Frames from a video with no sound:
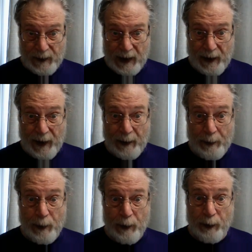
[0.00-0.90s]
in the
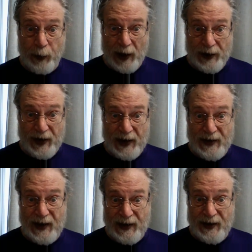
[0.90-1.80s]

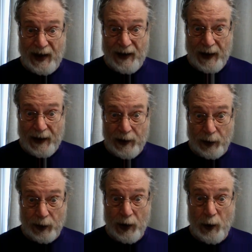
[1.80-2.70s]
process essay that
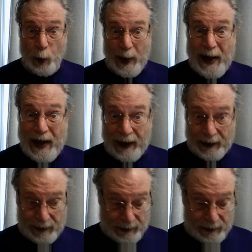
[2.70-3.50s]
you're reading